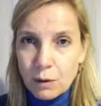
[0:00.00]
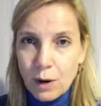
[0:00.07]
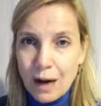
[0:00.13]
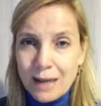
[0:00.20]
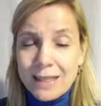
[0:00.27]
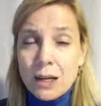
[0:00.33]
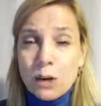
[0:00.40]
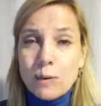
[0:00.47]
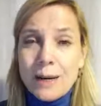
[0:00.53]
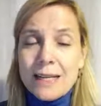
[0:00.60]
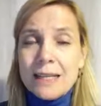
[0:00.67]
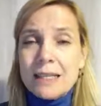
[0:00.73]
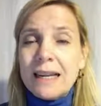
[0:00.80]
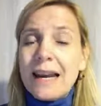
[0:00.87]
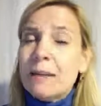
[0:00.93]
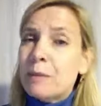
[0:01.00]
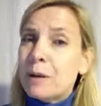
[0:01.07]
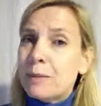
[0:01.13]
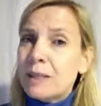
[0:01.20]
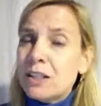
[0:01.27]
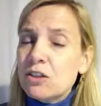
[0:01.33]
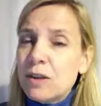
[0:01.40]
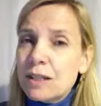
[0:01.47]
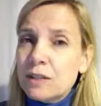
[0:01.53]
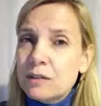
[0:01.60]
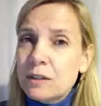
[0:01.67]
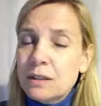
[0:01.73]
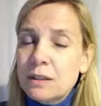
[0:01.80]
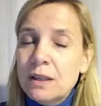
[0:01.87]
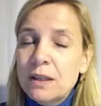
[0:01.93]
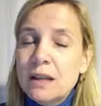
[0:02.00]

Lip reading: I said already it can be a bit stressful.